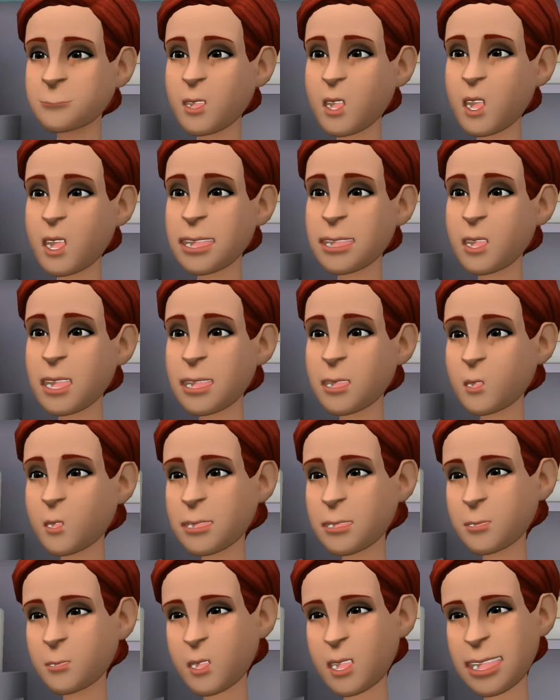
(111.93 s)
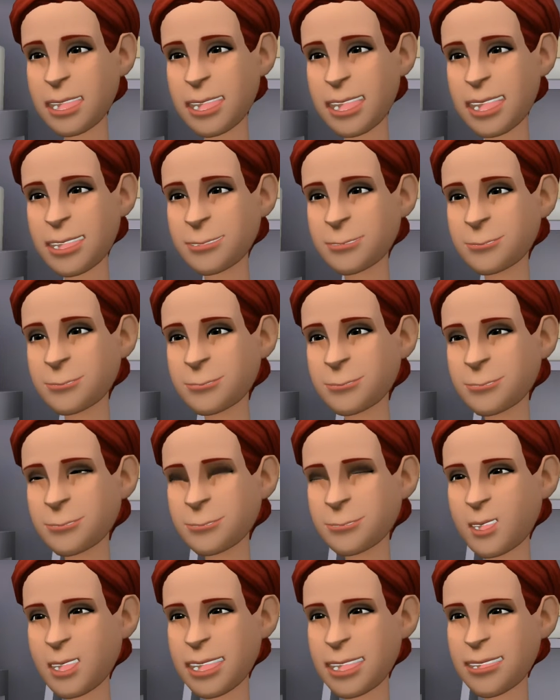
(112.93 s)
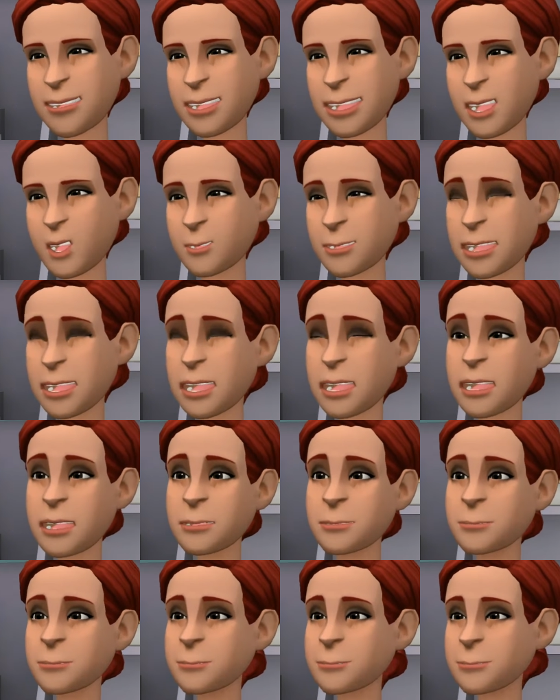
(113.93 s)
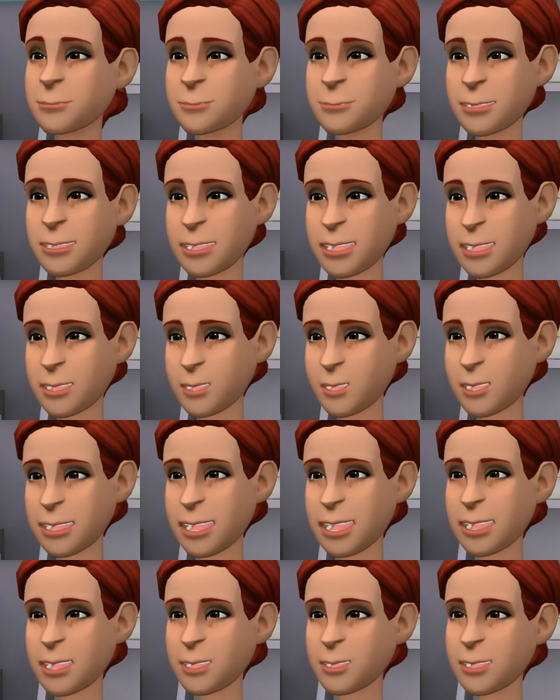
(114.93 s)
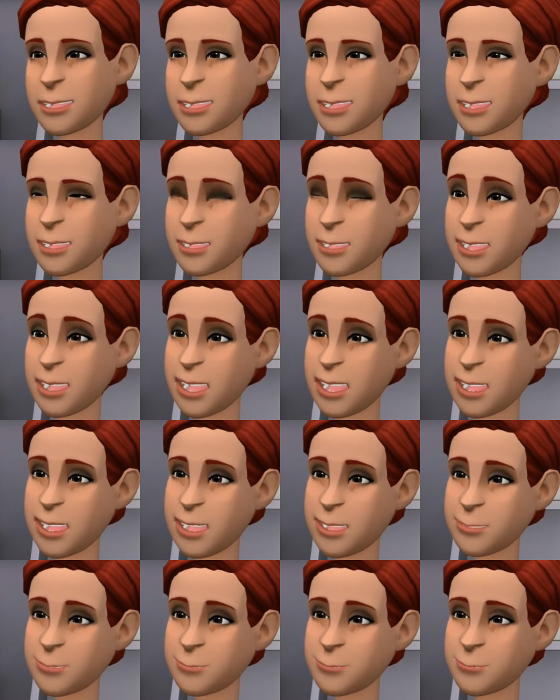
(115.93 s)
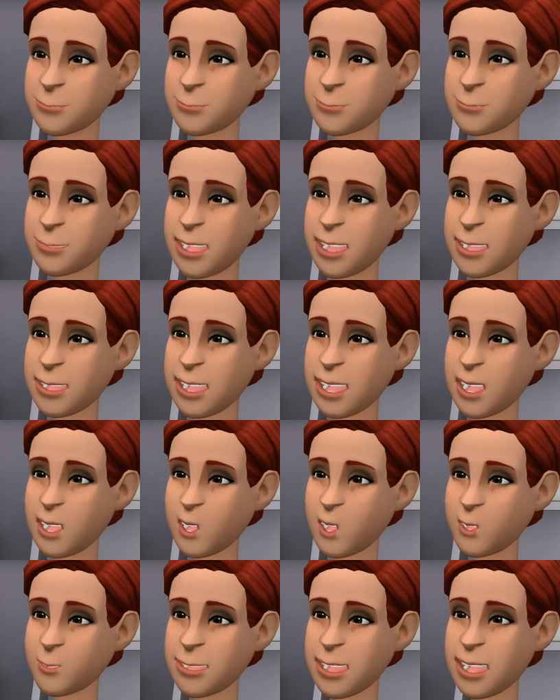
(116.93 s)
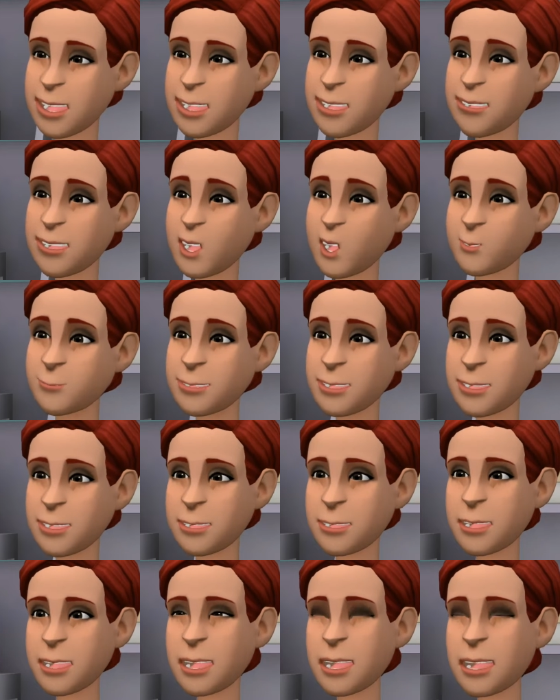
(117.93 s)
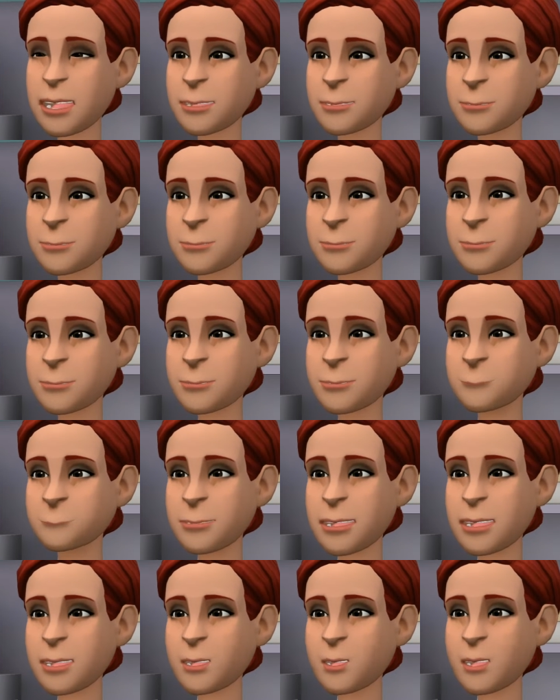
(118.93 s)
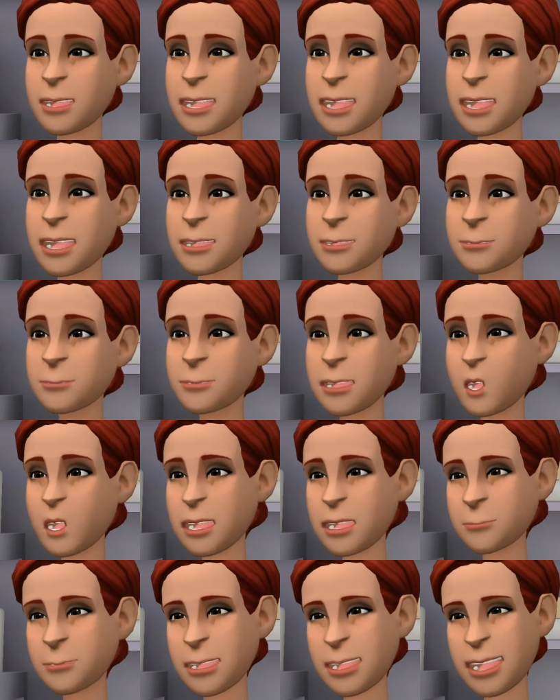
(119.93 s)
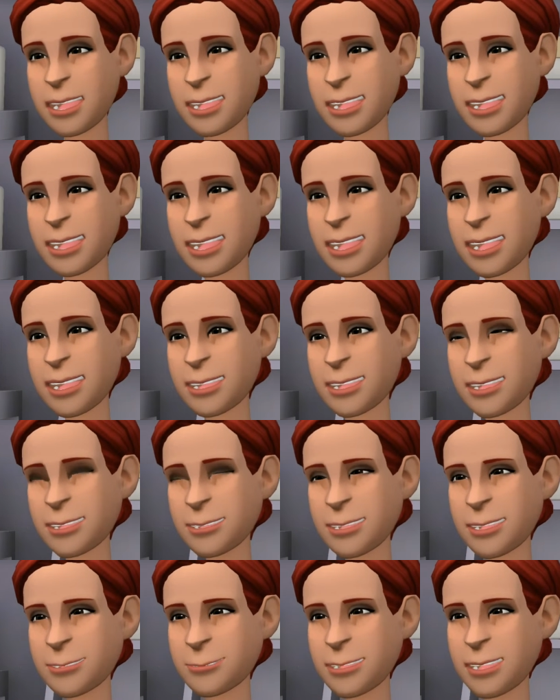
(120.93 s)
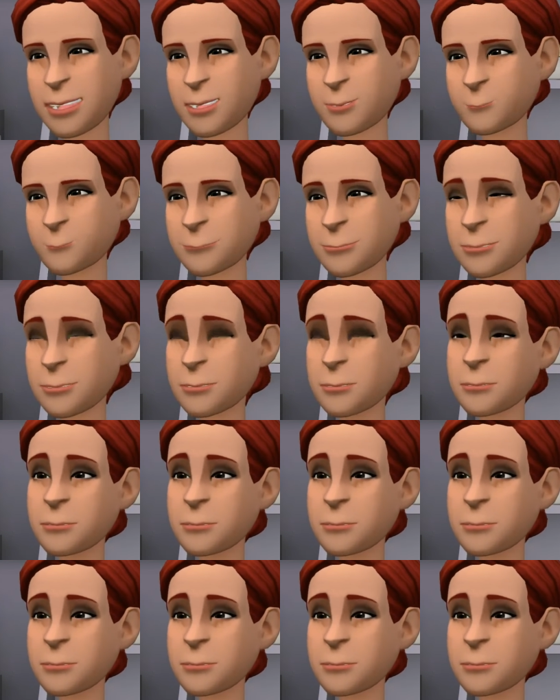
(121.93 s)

Ah, that was so sweet. Whatever you meant. I don't understand nothing. It's hard to believe you're my son. But okay, you can be it again and come home.